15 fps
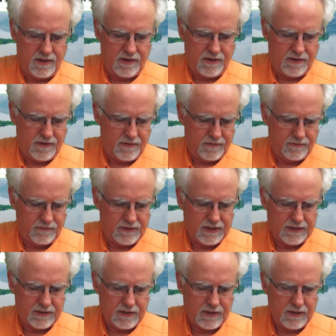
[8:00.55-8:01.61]
uh,
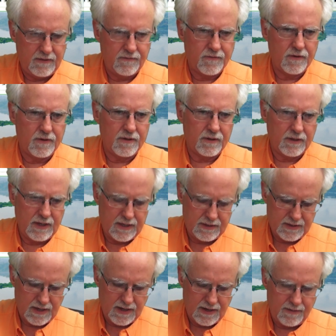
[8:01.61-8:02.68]
dt for delay
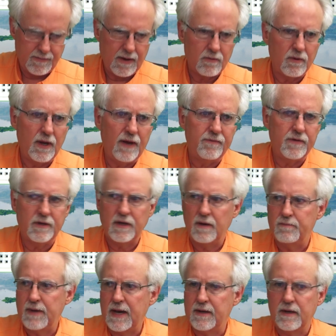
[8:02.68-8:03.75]
time. I will have to come
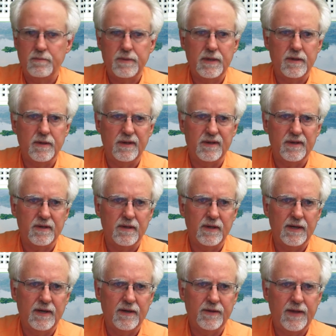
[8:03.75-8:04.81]
back up here and
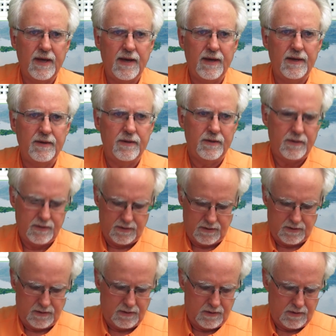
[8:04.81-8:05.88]
declare that.
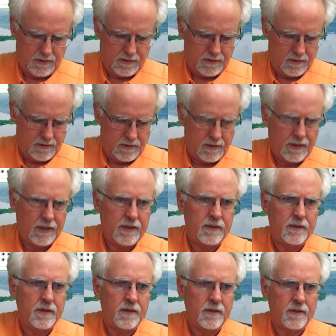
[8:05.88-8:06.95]

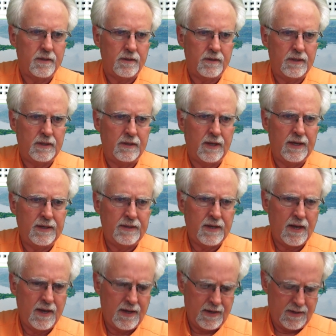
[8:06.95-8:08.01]
Int delay
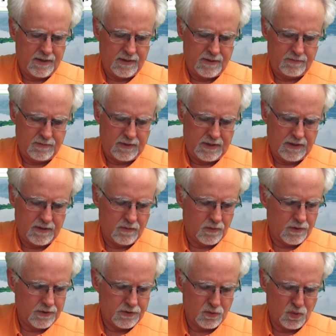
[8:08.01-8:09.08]
time
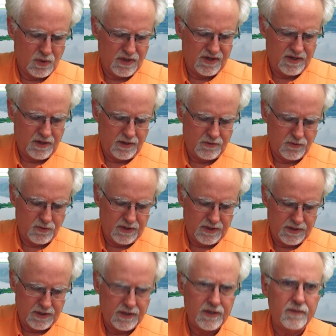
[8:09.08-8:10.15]
equals
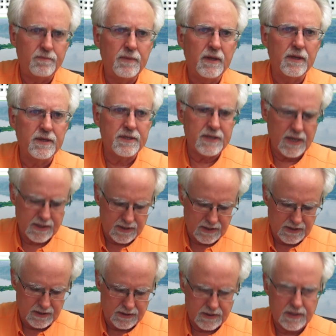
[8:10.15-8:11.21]
100
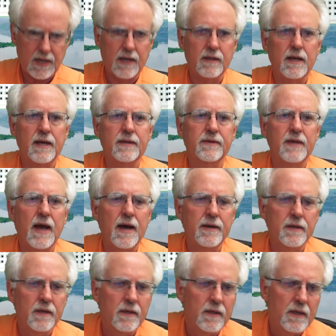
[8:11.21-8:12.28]
milliseconds. I like that.
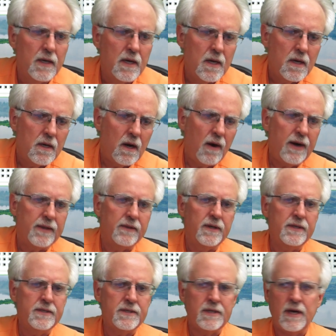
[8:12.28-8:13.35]
All right,
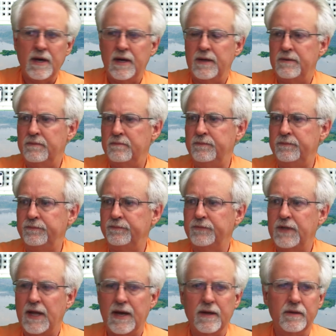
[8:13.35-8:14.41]
let's uh,
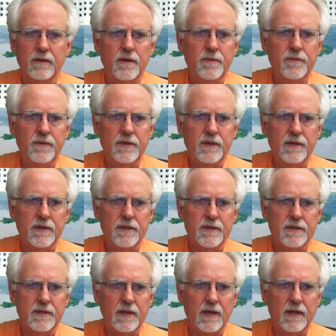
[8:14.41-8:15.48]
download
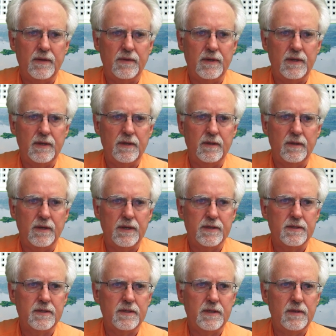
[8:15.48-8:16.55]
this and then let's
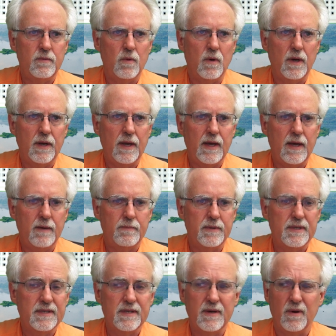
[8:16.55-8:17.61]
see what
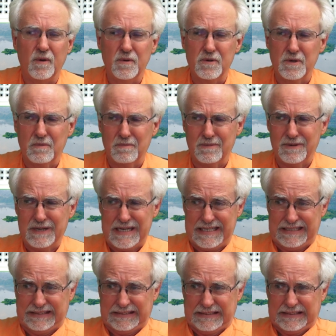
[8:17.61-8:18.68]
happens. Hold your breath